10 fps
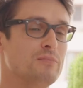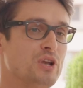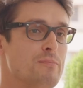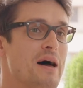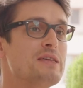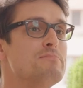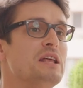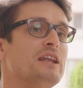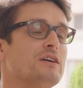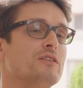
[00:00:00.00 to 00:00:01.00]
you know, many
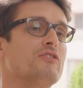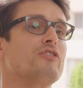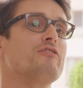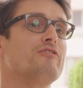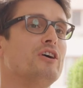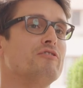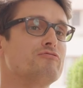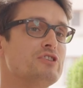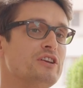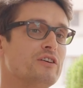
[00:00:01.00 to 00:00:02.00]
millions of, of
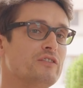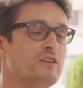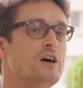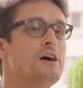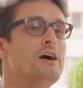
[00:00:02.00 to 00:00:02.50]
readers,